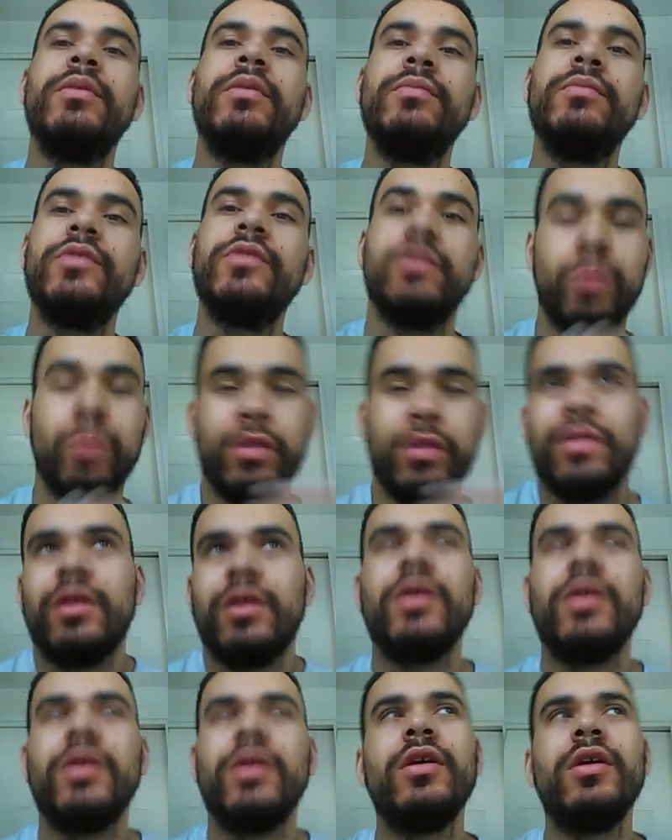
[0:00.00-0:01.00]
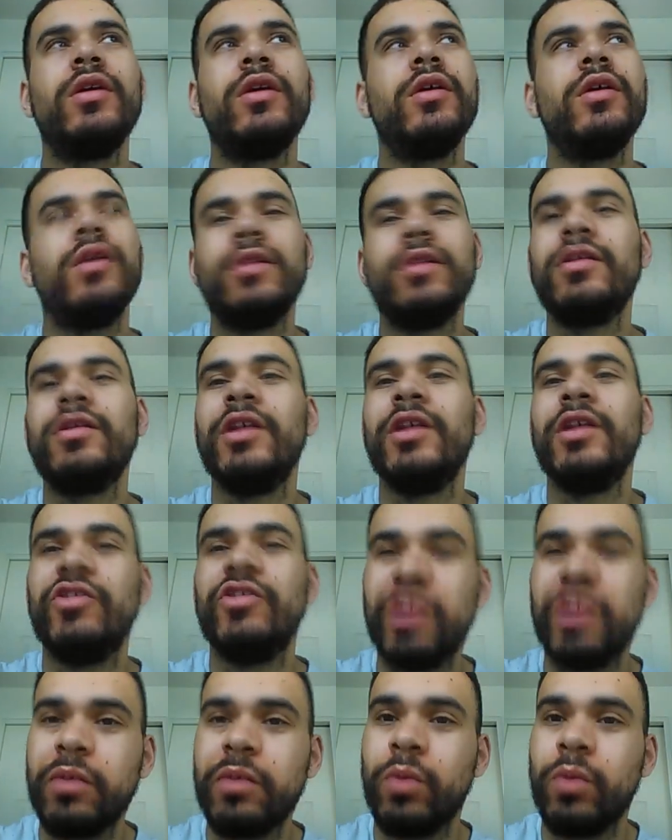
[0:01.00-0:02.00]
Well, The legit
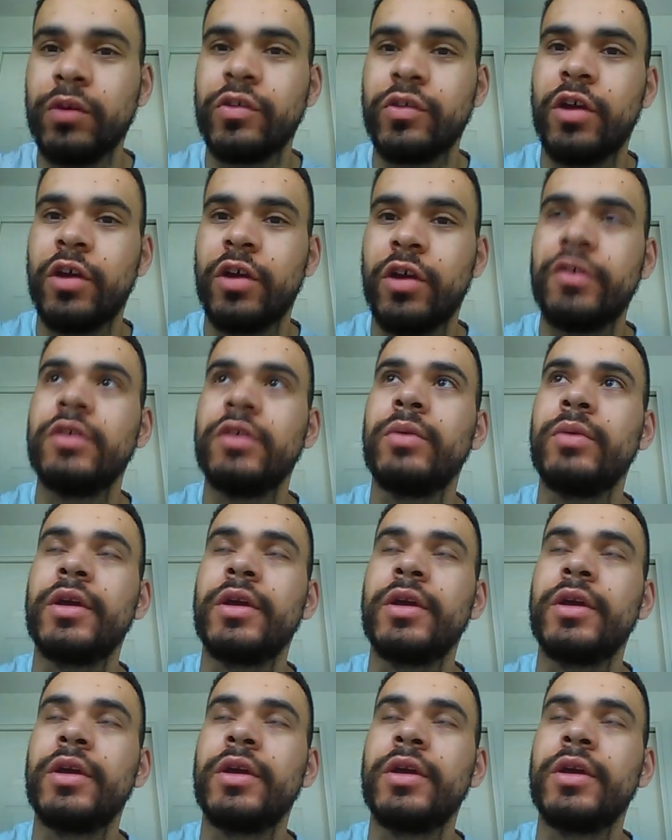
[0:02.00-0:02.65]
ones are anyway.